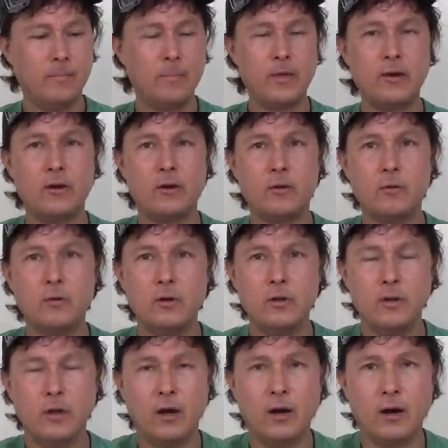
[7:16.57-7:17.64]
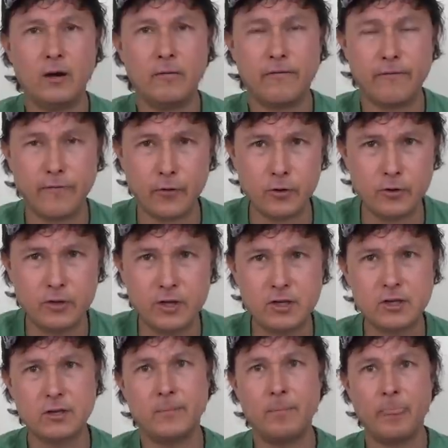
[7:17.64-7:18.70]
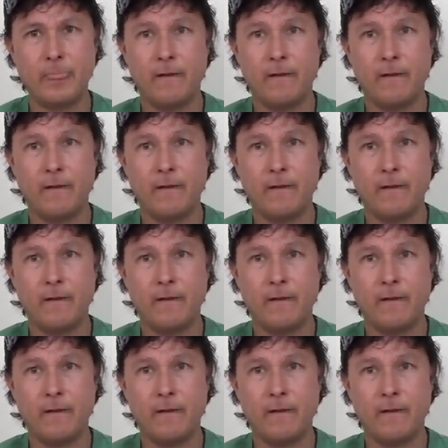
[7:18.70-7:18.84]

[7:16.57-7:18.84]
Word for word: you know, uh, fruits,